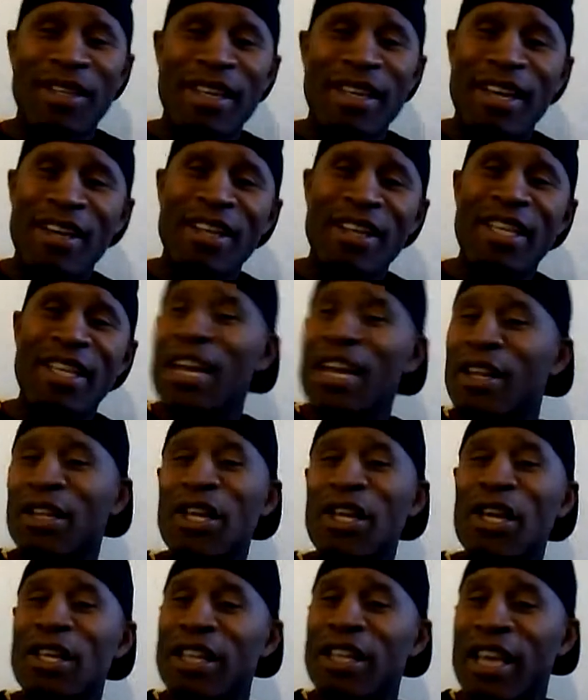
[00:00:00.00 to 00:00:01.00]
couldn't
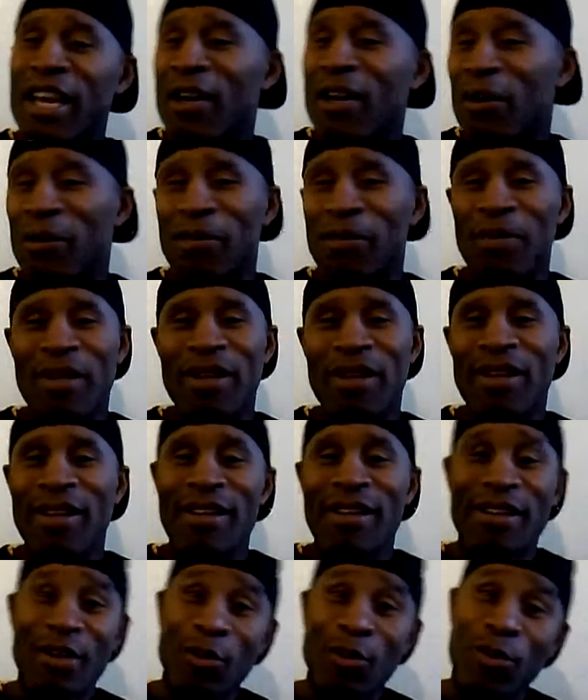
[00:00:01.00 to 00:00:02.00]
get him
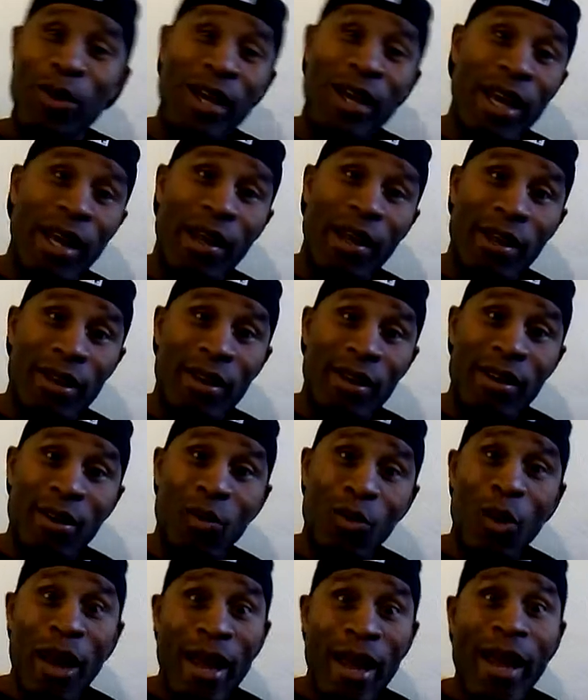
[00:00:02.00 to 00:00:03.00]
because we had a
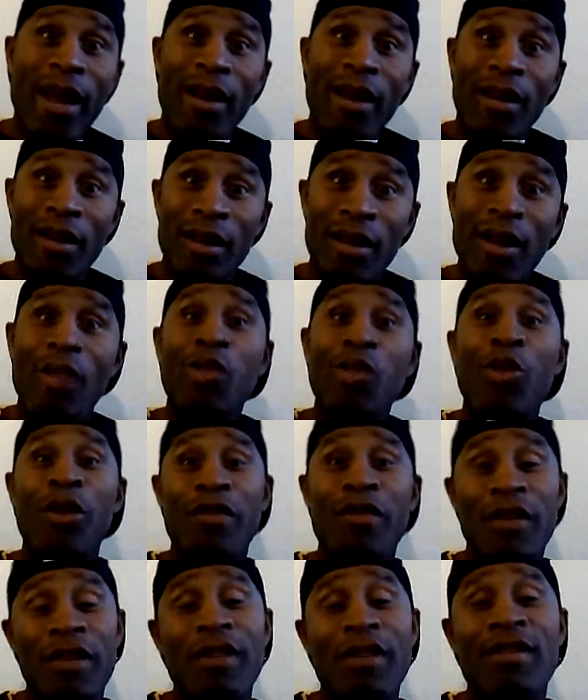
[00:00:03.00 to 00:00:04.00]
gun. Ray had a gun,
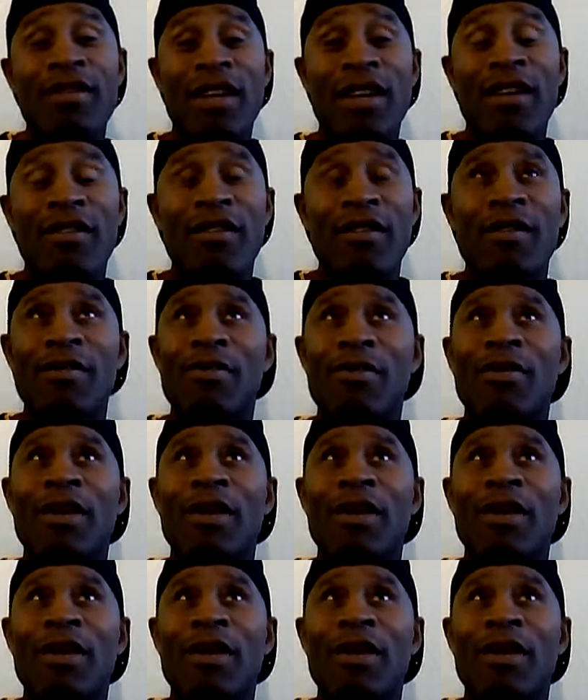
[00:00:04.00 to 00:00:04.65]
357.